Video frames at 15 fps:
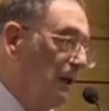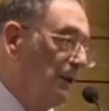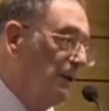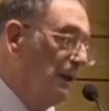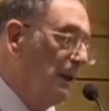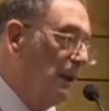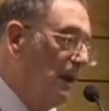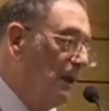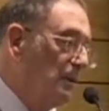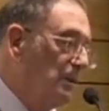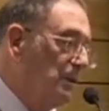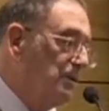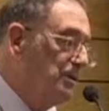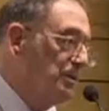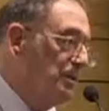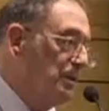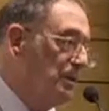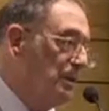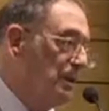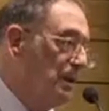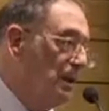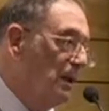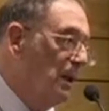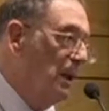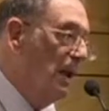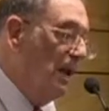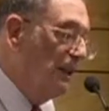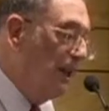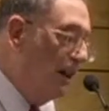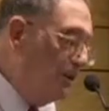in their language,
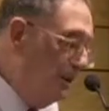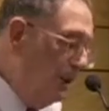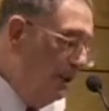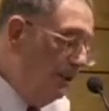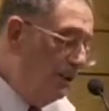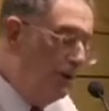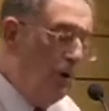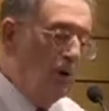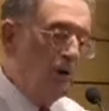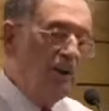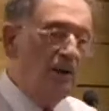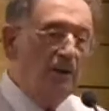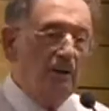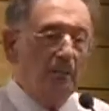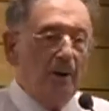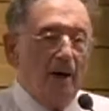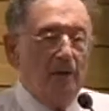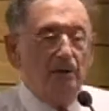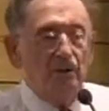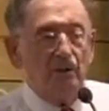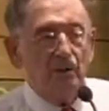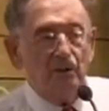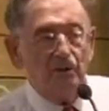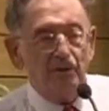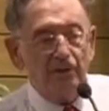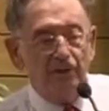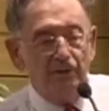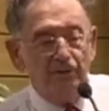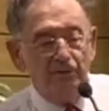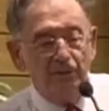they're really talking about
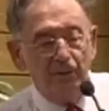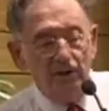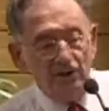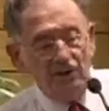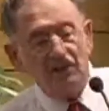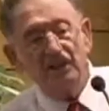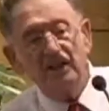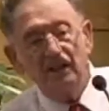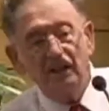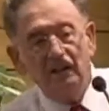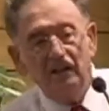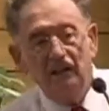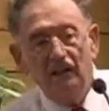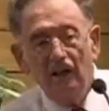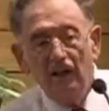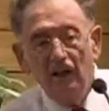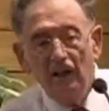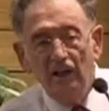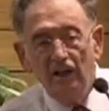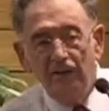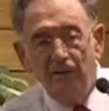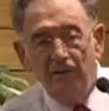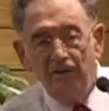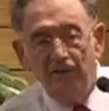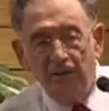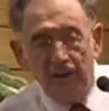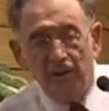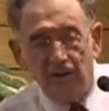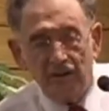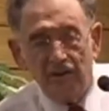reversing the
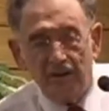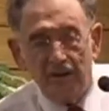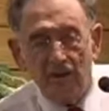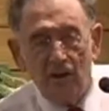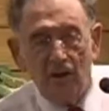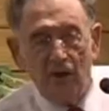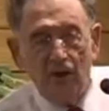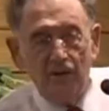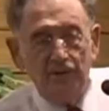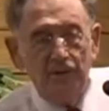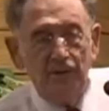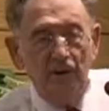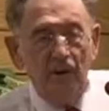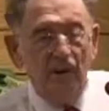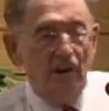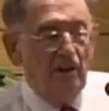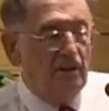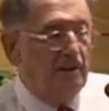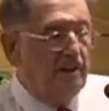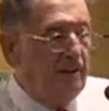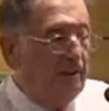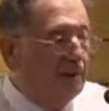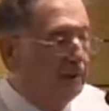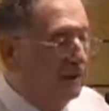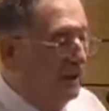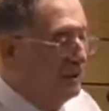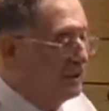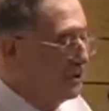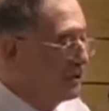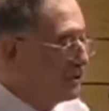victory of the
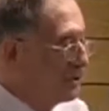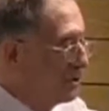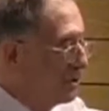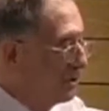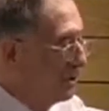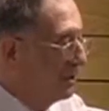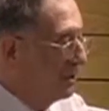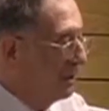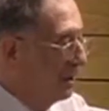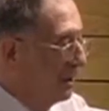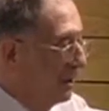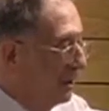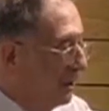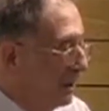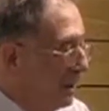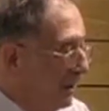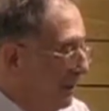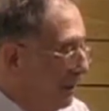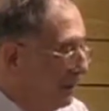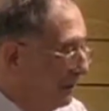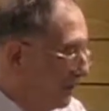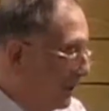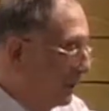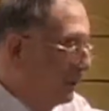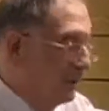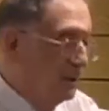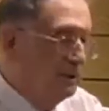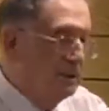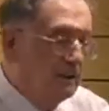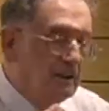French king,
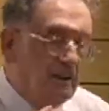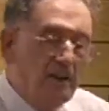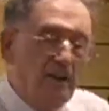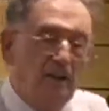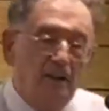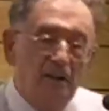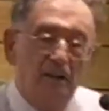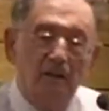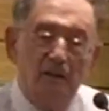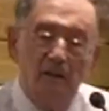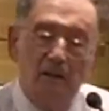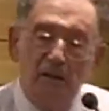Franconian king,